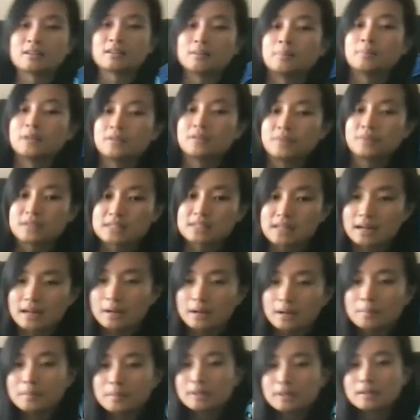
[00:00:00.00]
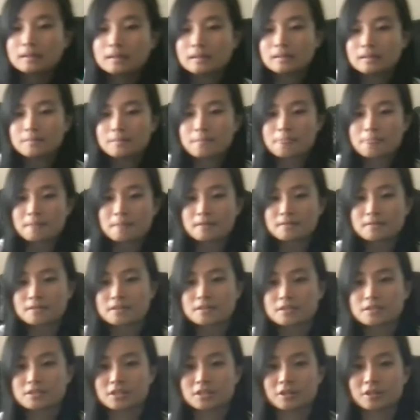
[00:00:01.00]
a bit of a setup.
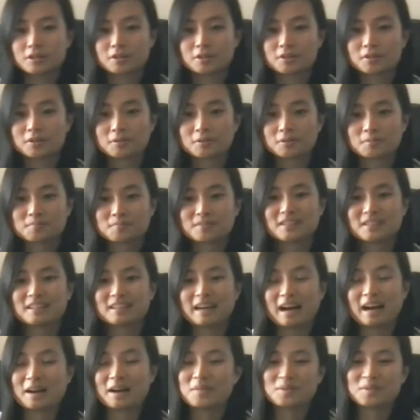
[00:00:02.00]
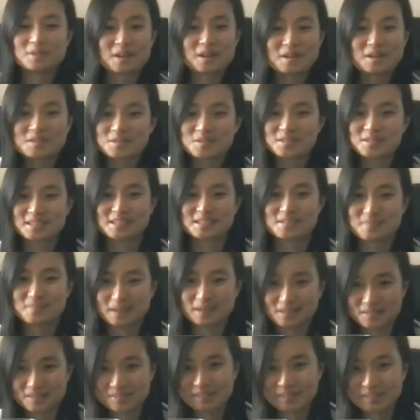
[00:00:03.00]
So I will not do this in
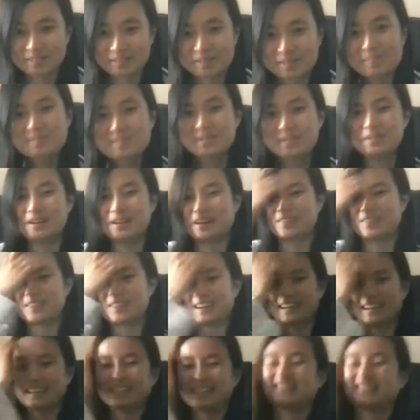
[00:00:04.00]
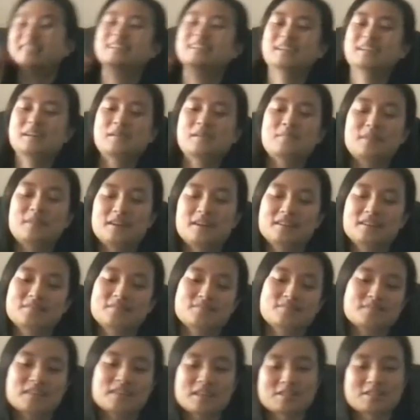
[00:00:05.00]
my living room, do not worry.
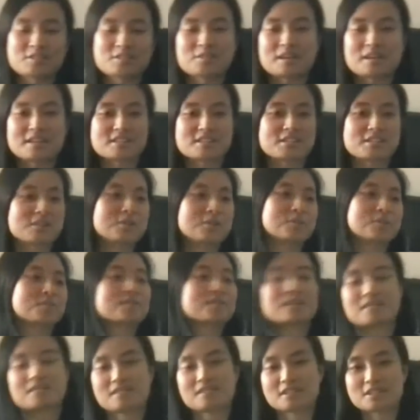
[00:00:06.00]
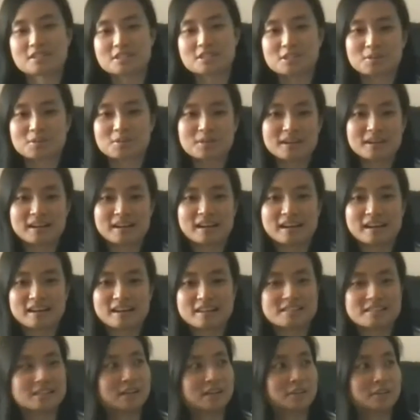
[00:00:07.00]
But as you guys know, soda
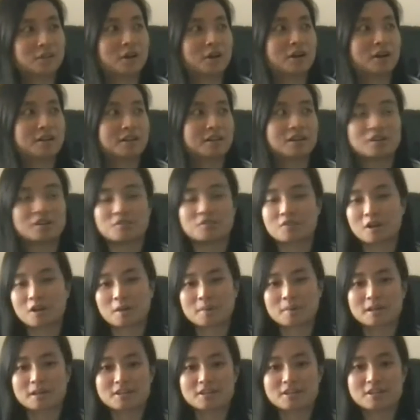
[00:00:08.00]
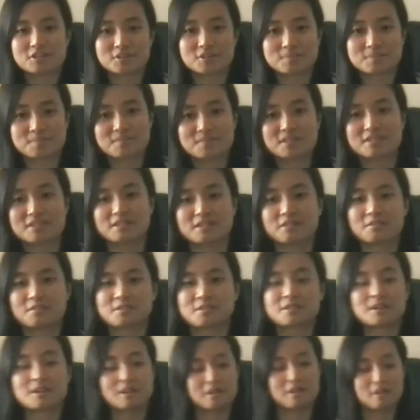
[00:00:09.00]
has a lot of carbonation. So it's
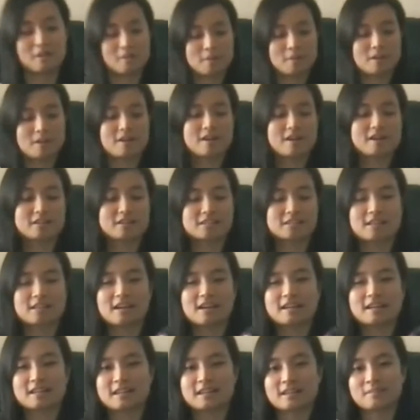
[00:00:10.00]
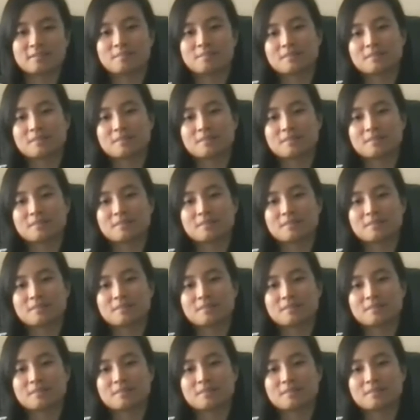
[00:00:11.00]
got carbon dioxide in it.